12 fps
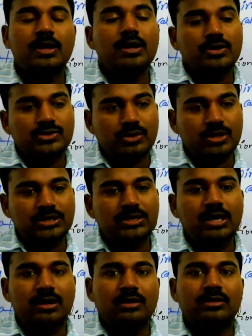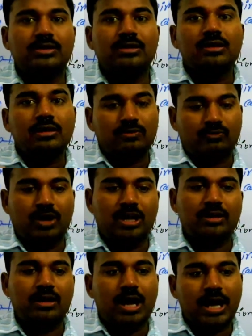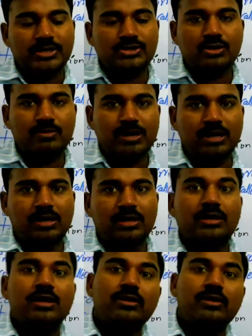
So in that, one isomer